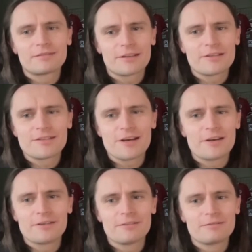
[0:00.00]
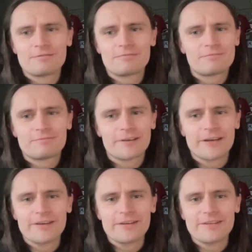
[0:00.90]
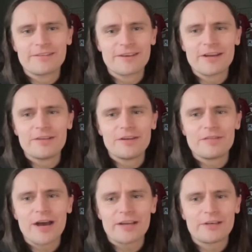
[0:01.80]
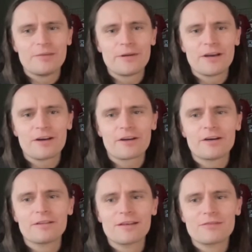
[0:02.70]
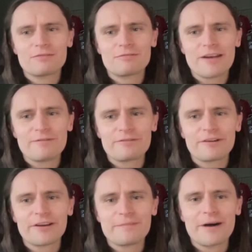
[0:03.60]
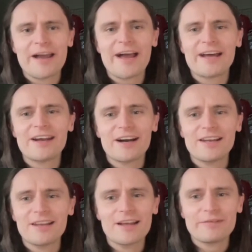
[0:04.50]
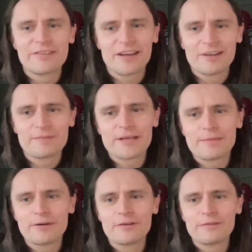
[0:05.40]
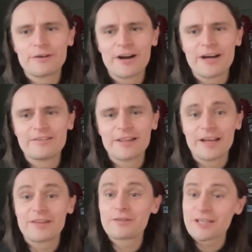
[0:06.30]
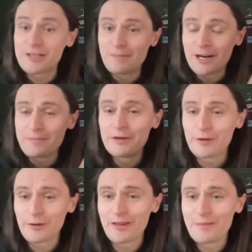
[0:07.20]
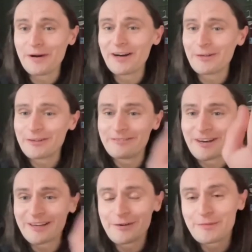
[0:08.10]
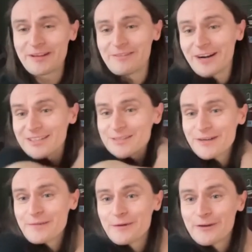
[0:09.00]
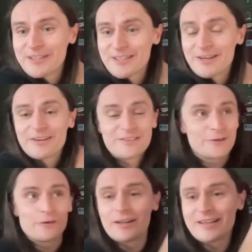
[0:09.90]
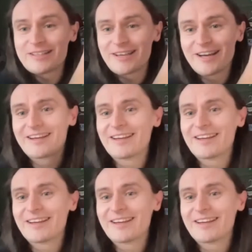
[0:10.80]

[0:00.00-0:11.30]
There's no yeah, that QPR goal lives rent free in my head. I love telling people when we're out. Like there was actually Bayern Munich were on at the bar when Reading were playing Wrexham a couple of weeks ago, and I saw Elise, and